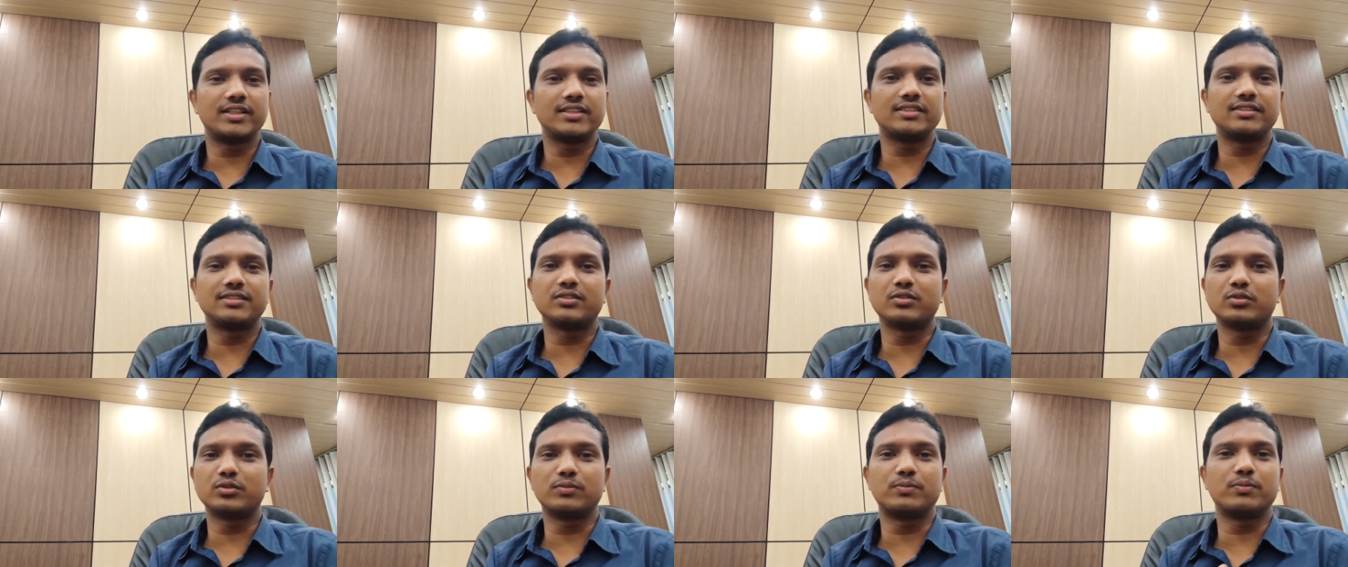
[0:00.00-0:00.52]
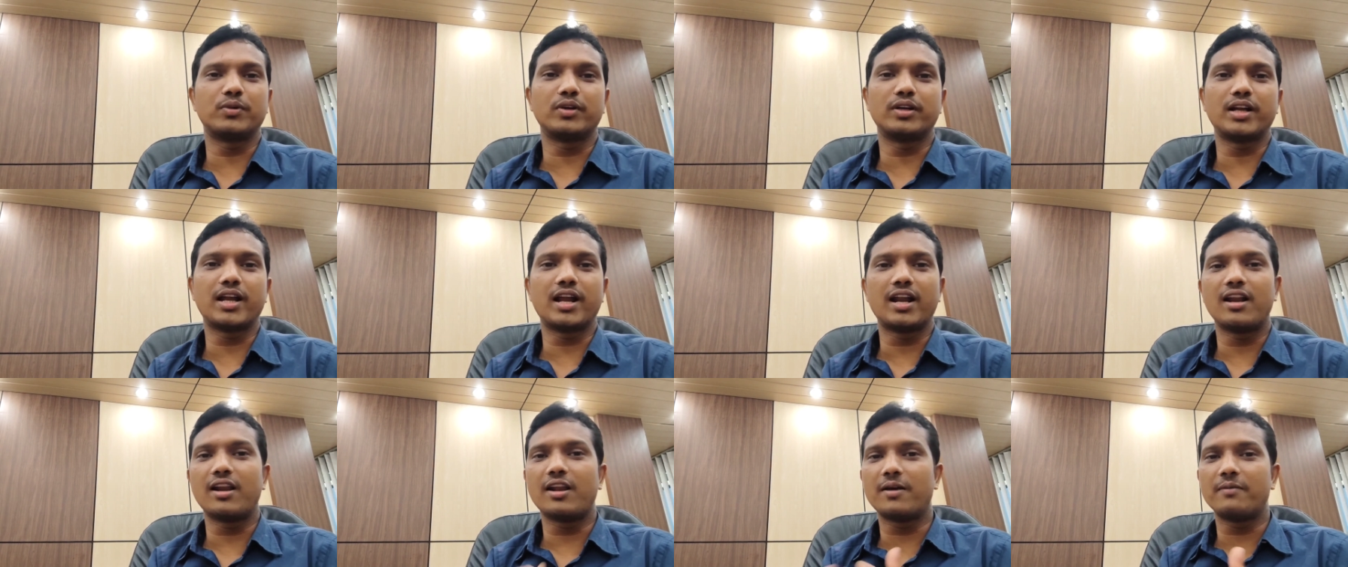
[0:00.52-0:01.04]
That's a good
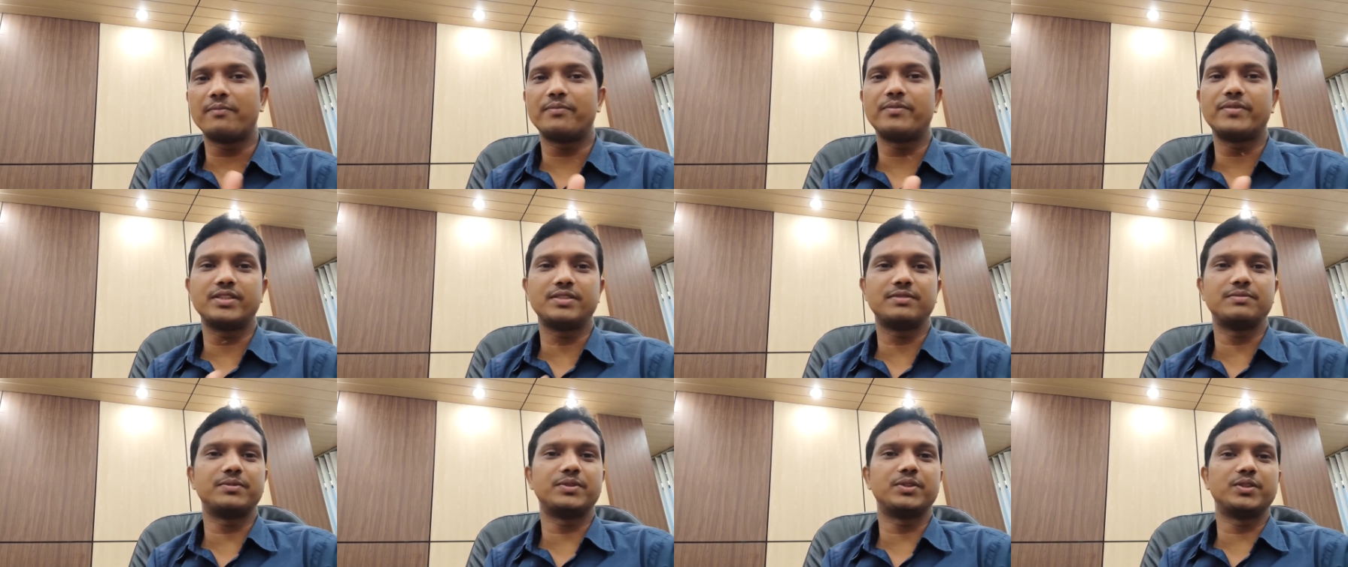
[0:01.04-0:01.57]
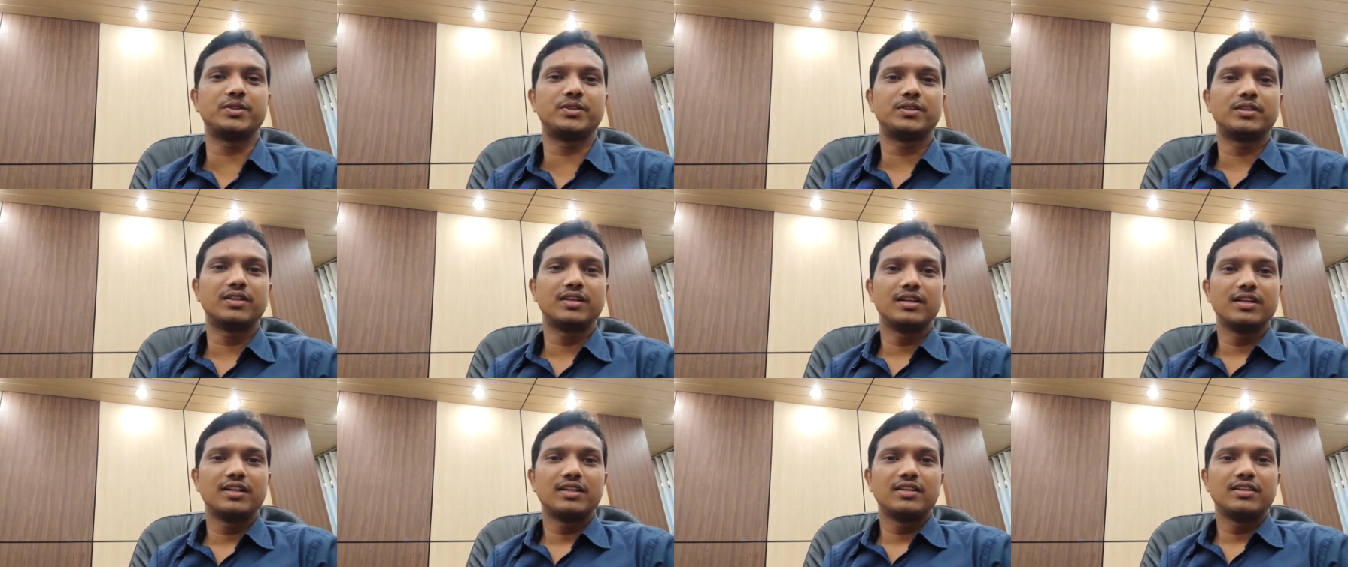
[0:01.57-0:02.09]
point. I love this video.
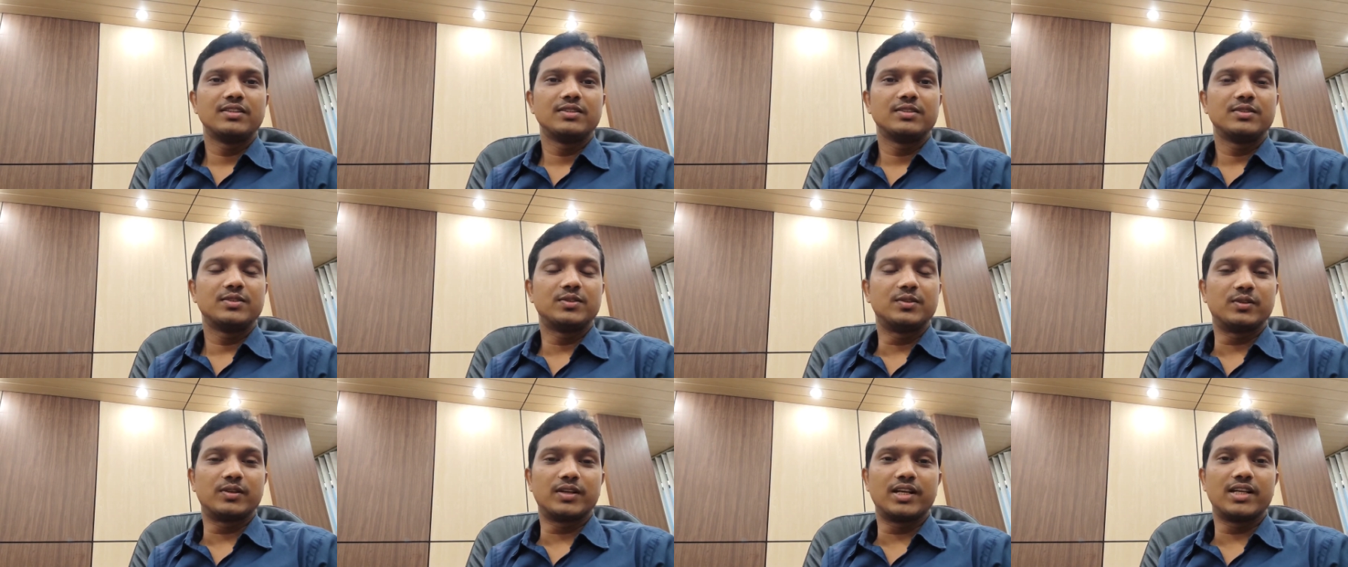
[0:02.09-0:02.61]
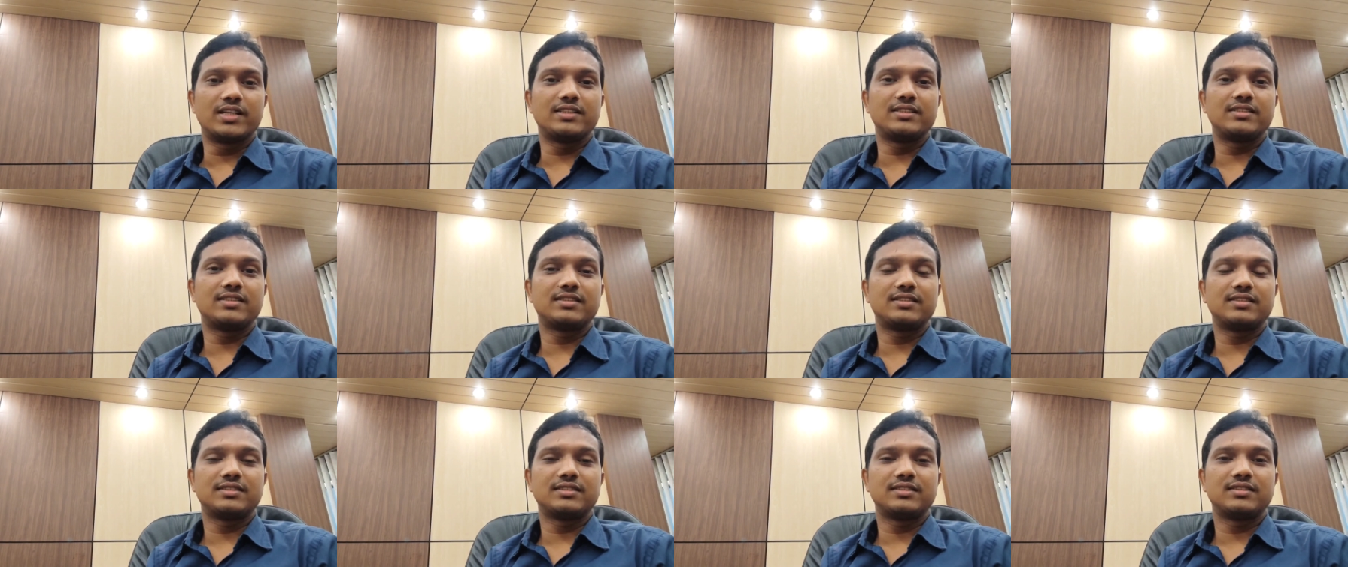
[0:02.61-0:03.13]
So
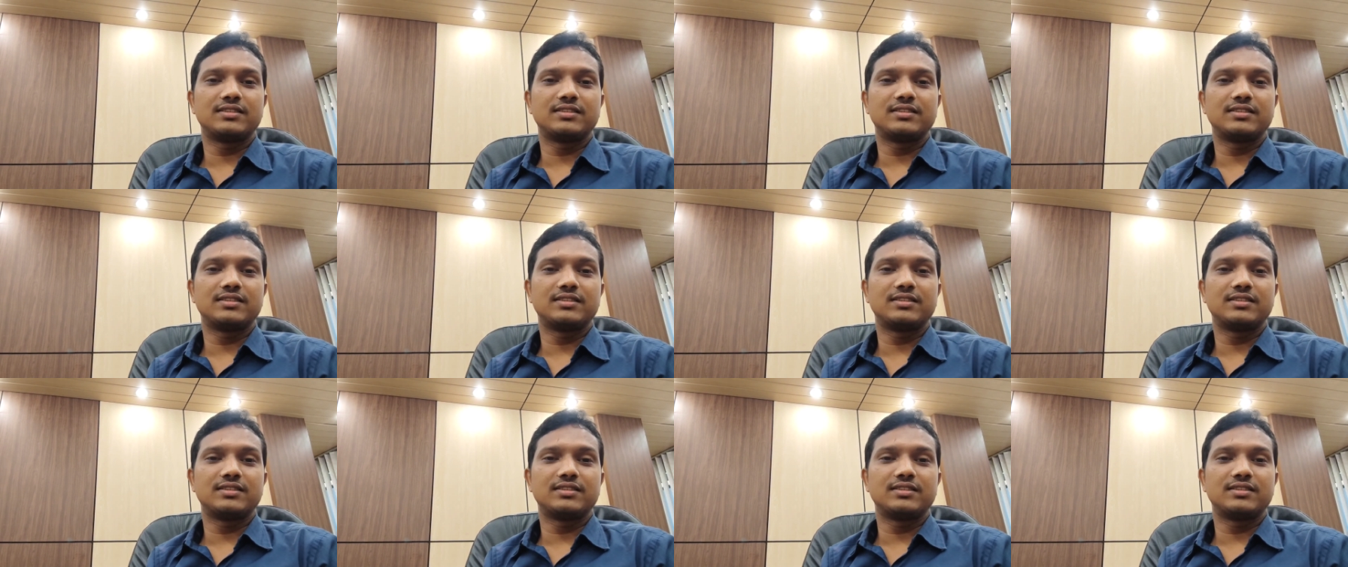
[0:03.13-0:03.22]
guys,